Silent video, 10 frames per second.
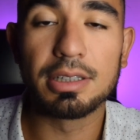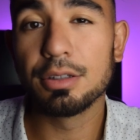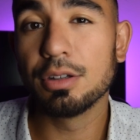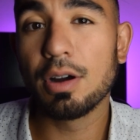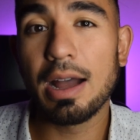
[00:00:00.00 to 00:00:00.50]
Do
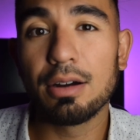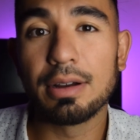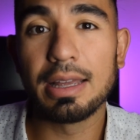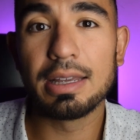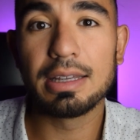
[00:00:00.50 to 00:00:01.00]
you know how
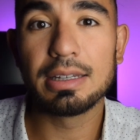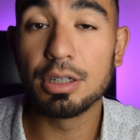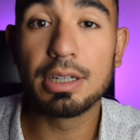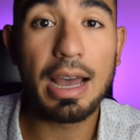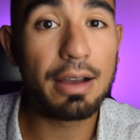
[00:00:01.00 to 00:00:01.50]
a
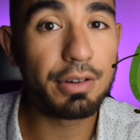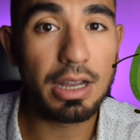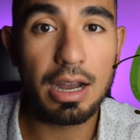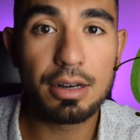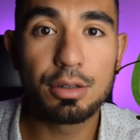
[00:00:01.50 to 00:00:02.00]
good
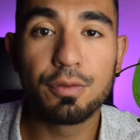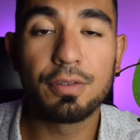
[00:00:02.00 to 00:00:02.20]
avocado